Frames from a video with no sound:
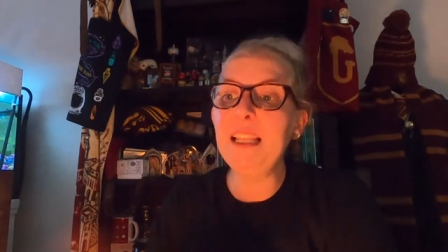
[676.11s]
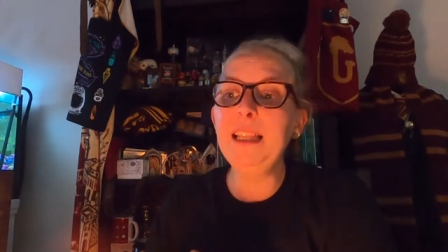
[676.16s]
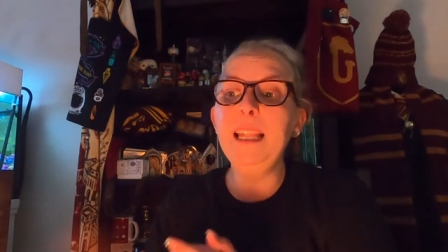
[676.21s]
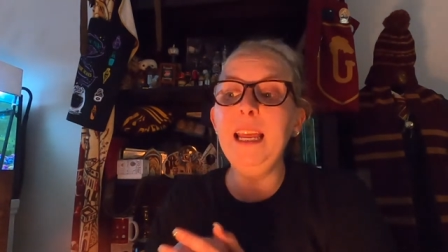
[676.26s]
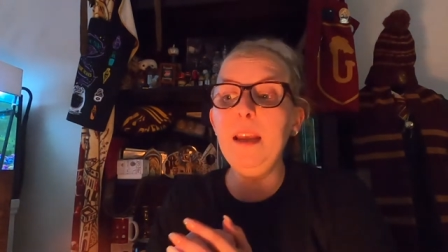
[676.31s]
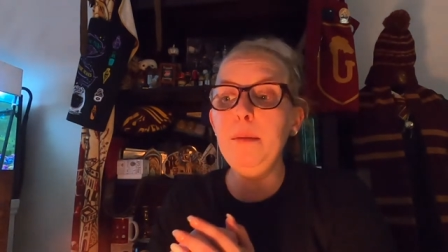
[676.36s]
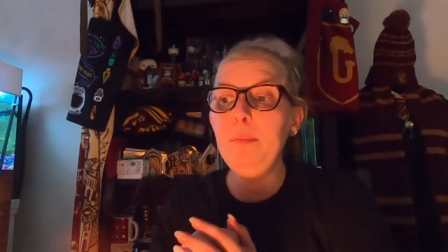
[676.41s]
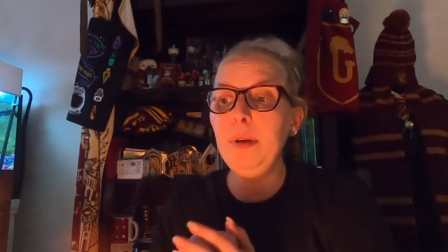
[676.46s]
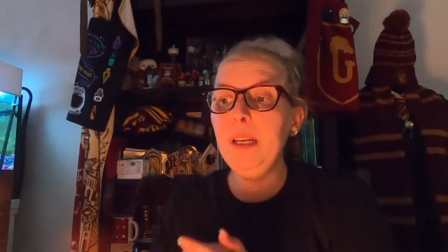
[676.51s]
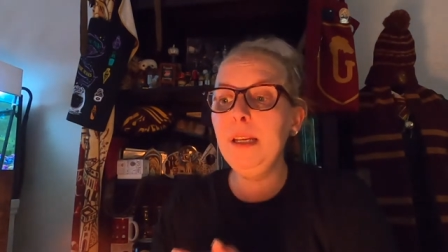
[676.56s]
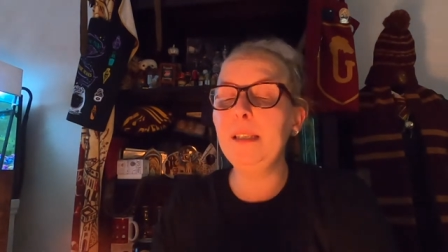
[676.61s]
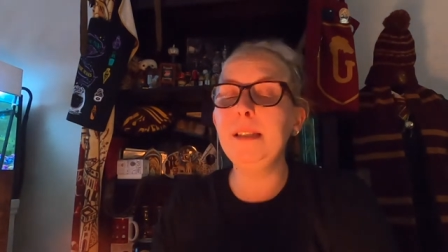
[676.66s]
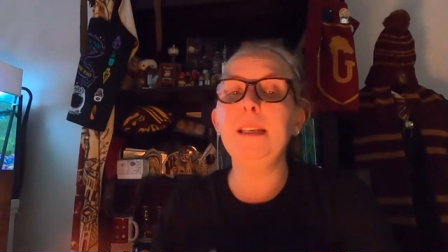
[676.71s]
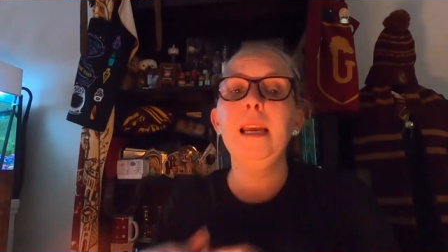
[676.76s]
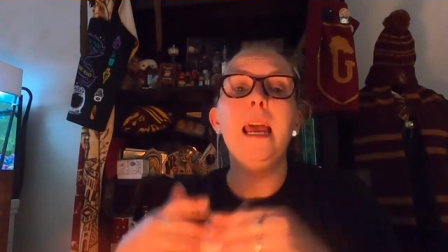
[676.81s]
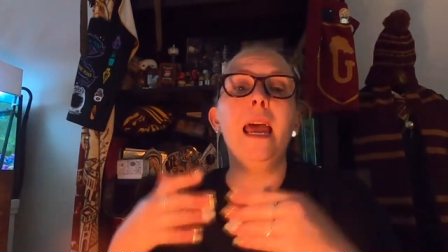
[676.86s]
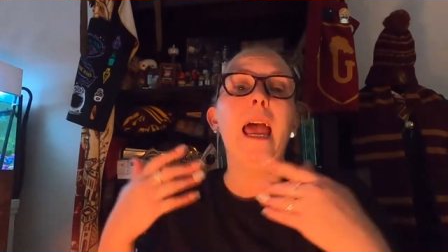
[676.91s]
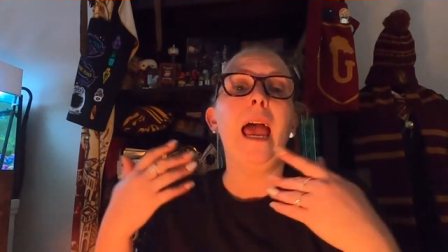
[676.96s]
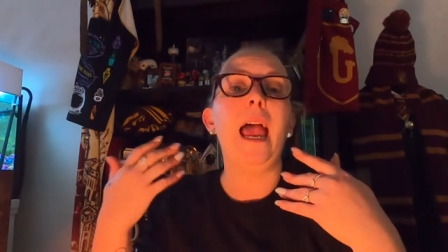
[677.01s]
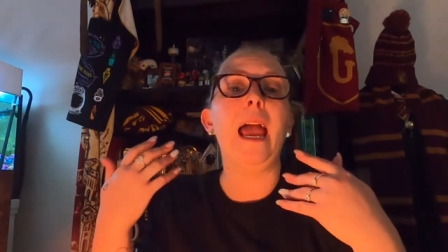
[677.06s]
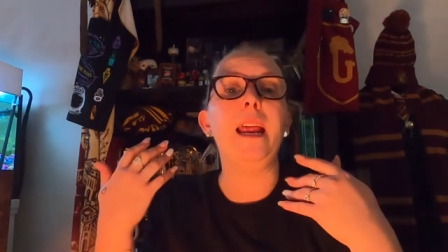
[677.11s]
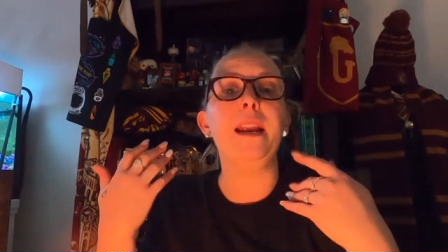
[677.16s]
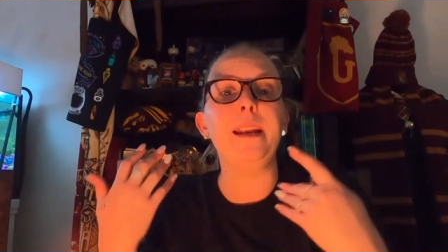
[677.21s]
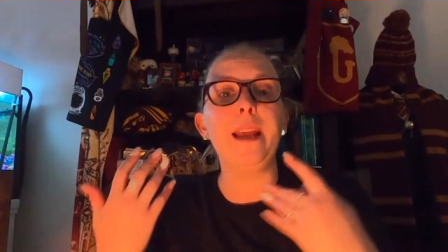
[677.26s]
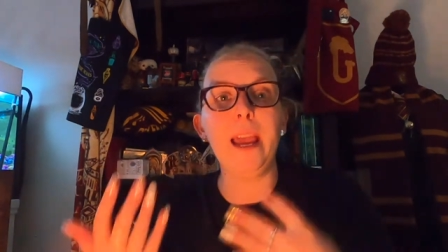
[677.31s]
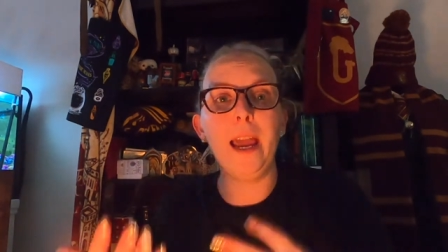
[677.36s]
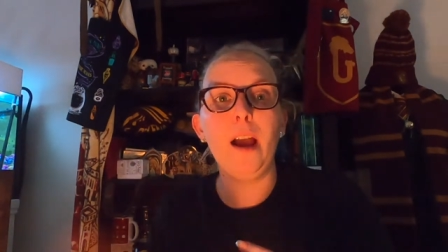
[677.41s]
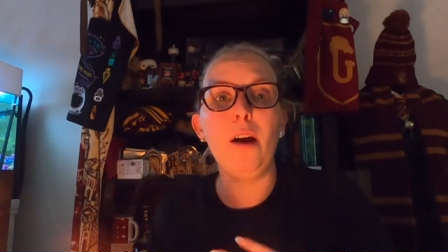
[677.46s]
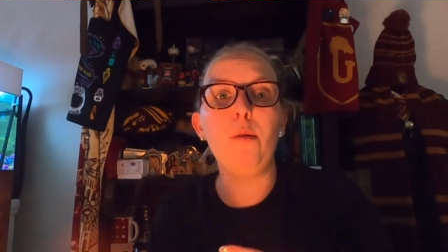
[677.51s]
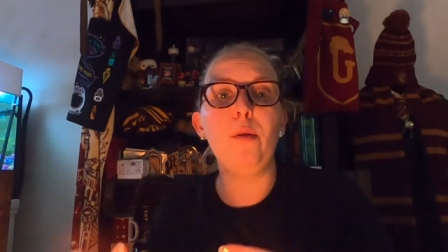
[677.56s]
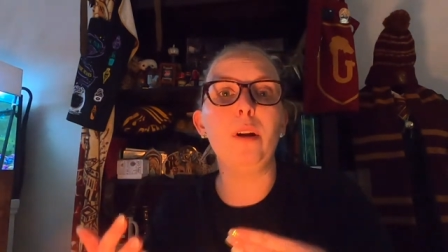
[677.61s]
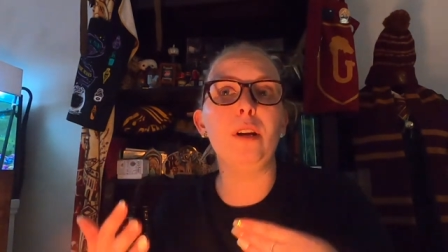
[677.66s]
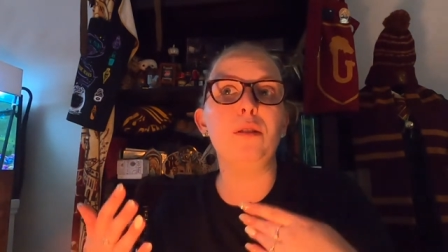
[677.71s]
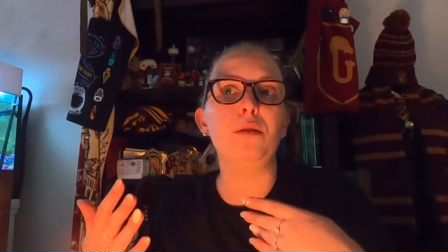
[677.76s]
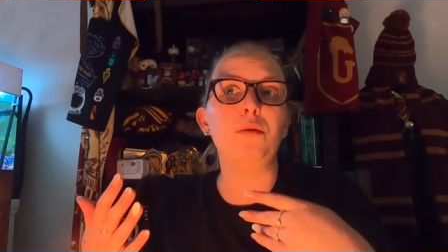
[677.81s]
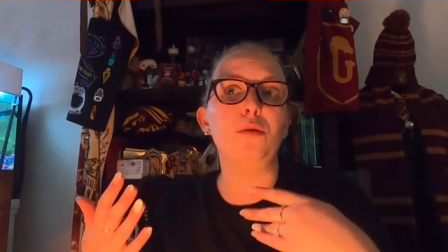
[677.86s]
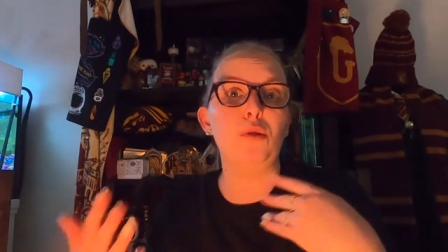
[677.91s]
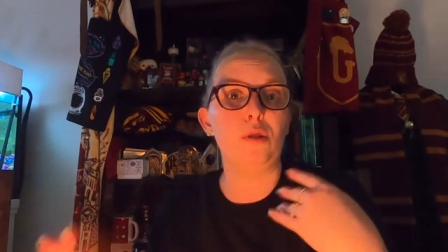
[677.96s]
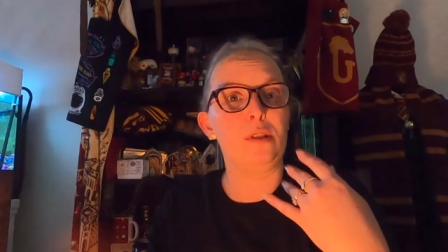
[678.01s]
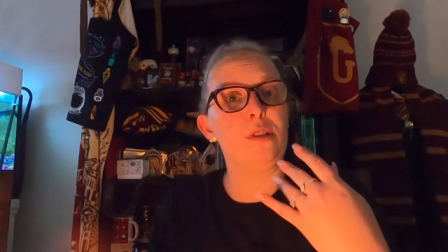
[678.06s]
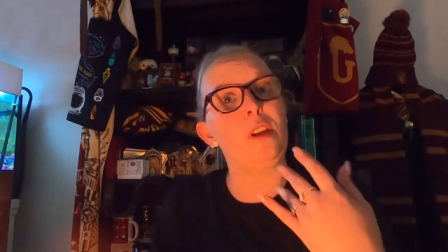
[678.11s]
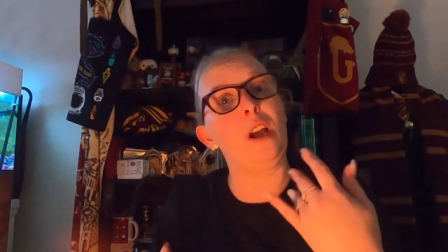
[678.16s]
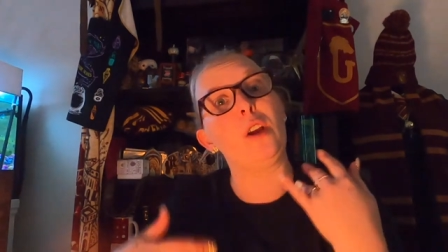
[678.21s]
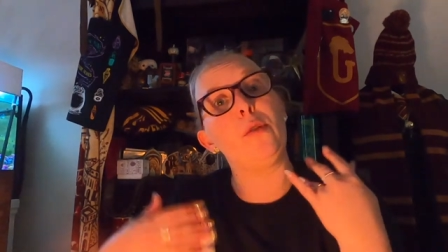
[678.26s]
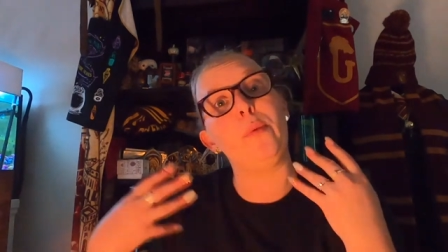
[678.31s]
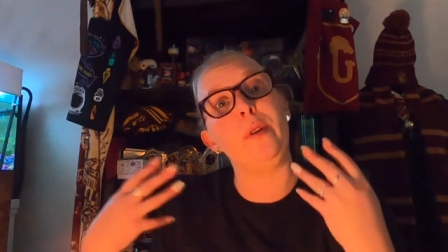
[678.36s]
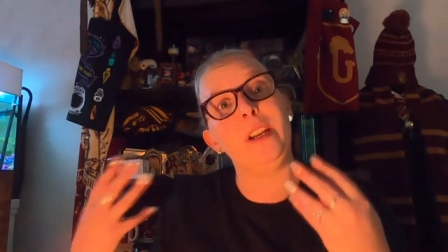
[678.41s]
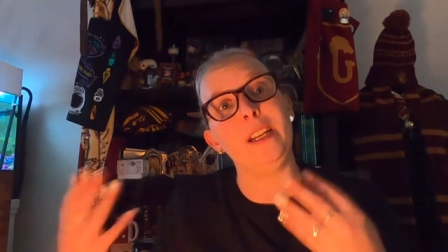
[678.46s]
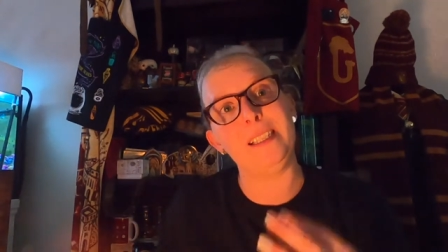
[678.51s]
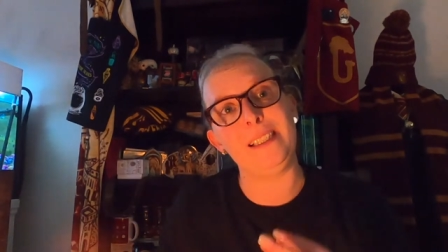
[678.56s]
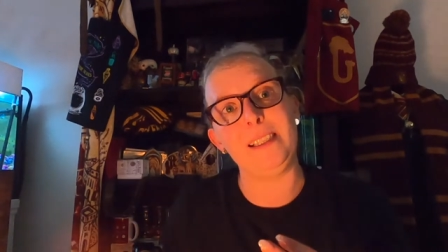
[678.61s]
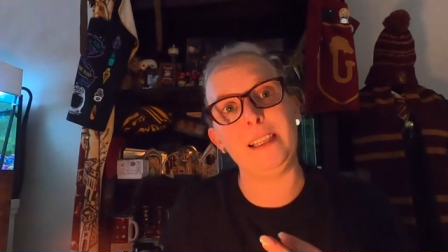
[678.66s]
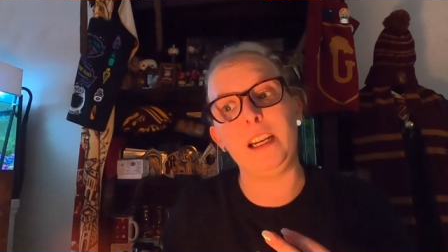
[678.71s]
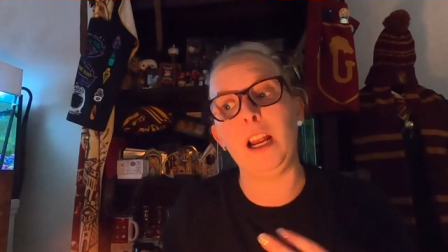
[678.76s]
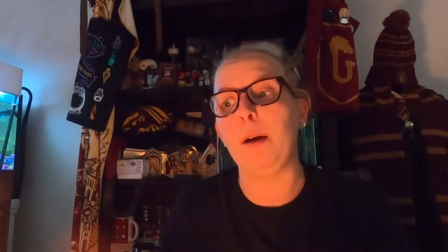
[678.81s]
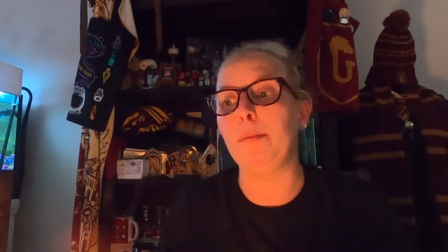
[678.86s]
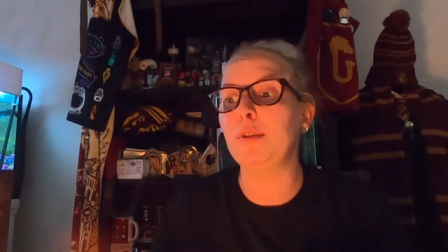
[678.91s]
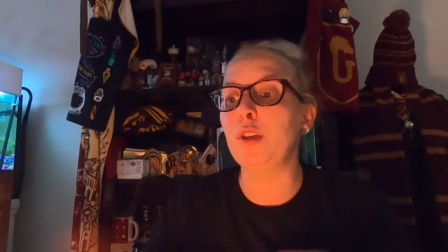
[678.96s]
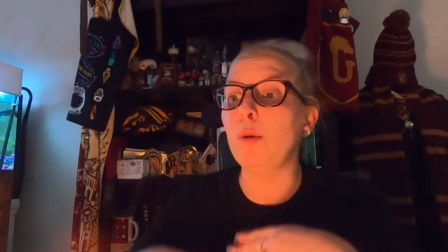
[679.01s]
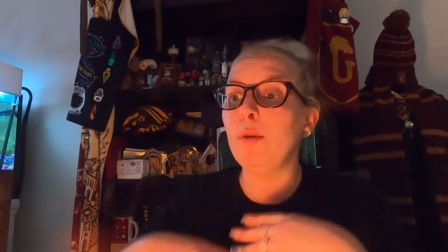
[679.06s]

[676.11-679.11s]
lamp is and how it looks like when it's lit up.